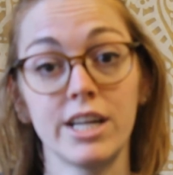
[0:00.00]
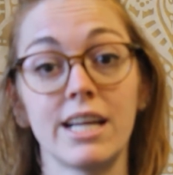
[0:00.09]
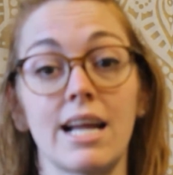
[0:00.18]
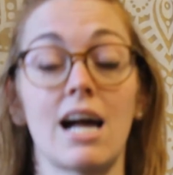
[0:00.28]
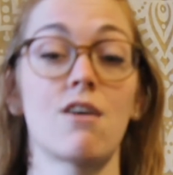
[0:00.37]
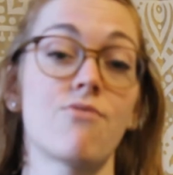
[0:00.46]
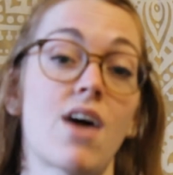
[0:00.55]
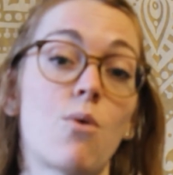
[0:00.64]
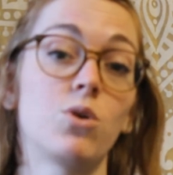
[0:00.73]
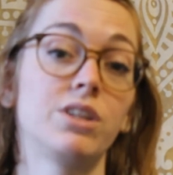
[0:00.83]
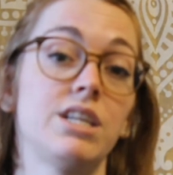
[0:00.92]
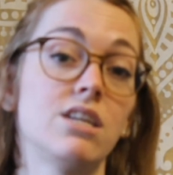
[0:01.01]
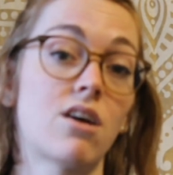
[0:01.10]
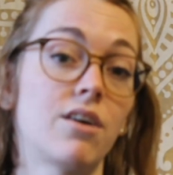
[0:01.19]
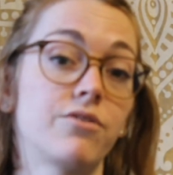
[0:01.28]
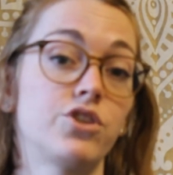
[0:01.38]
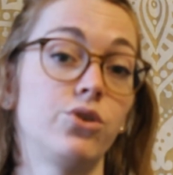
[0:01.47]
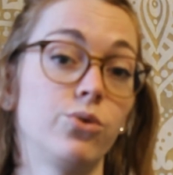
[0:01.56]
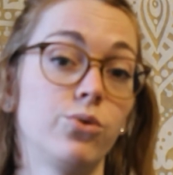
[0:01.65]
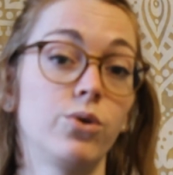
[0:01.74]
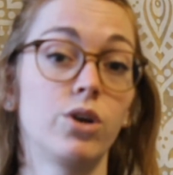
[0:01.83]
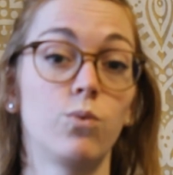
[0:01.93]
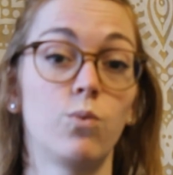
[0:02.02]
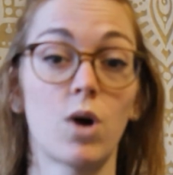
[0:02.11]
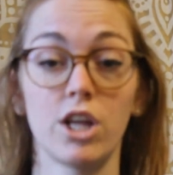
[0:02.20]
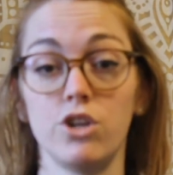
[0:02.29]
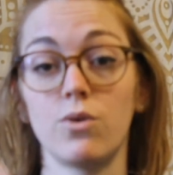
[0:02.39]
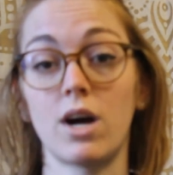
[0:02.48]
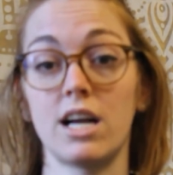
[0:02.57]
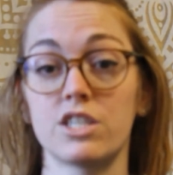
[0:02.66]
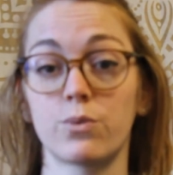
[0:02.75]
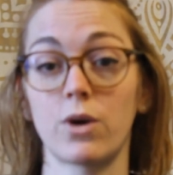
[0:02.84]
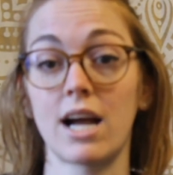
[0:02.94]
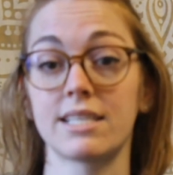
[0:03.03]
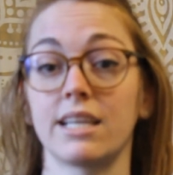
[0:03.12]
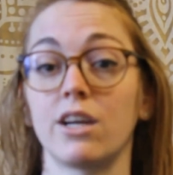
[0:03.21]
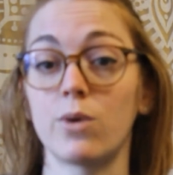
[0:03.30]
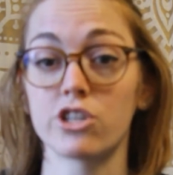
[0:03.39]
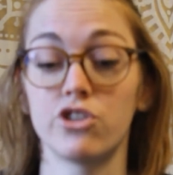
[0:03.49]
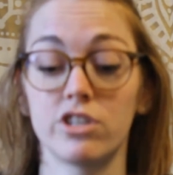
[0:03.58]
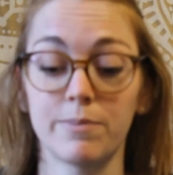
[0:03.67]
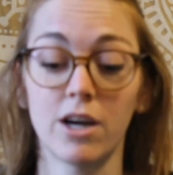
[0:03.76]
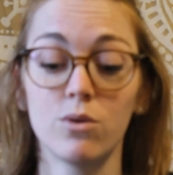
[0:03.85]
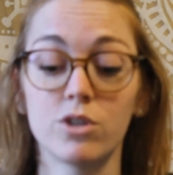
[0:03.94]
and how that will lead off to what you guys were asking questions about,